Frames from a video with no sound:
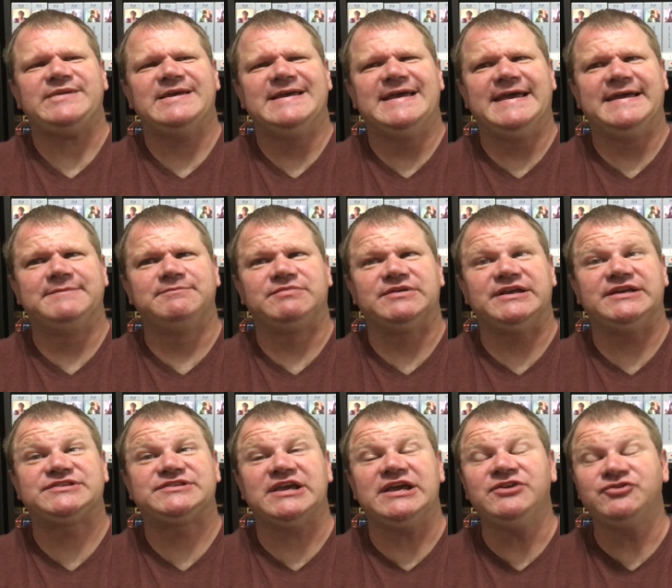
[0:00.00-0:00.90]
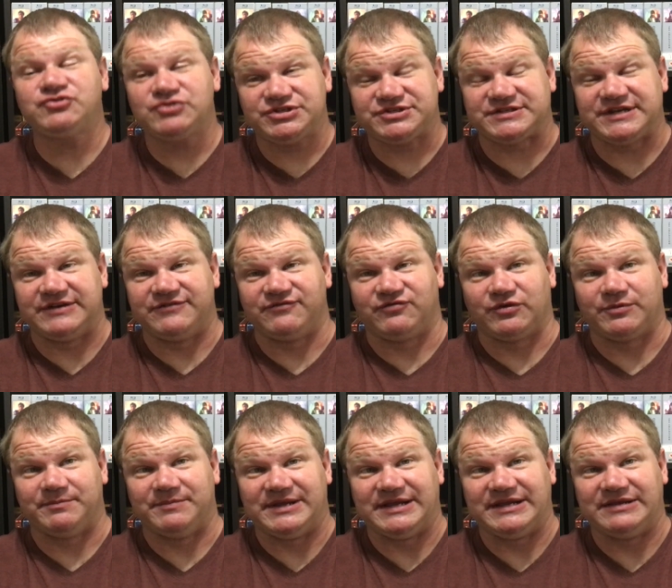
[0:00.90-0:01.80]
And it's interesting for
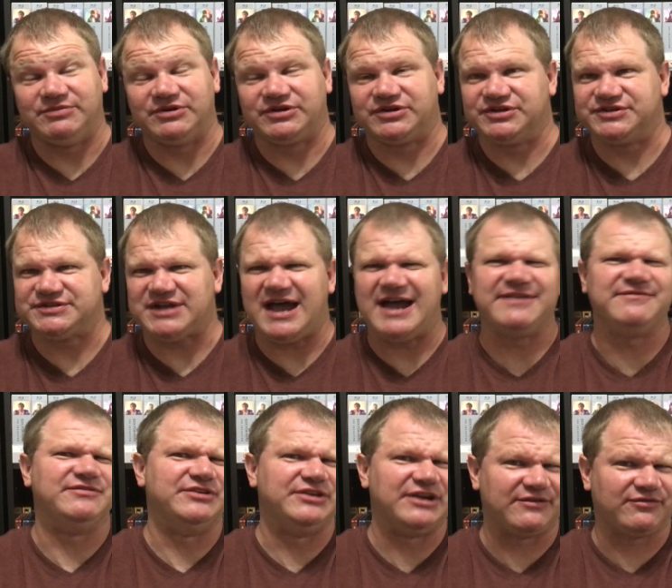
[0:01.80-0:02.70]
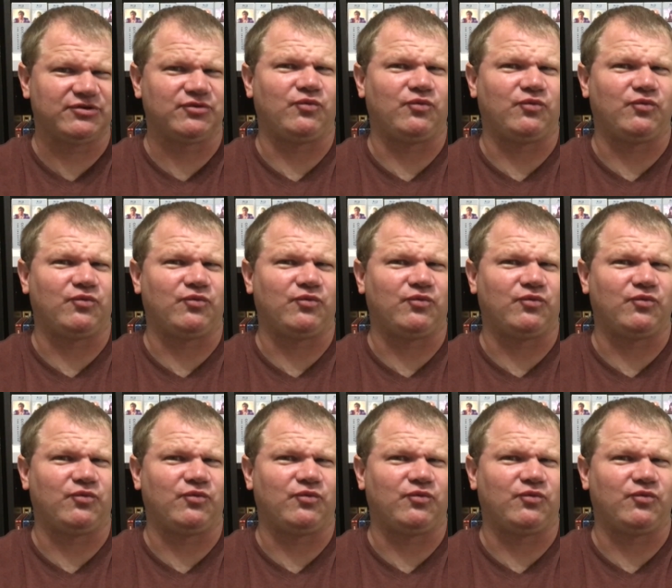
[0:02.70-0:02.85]
me because I've never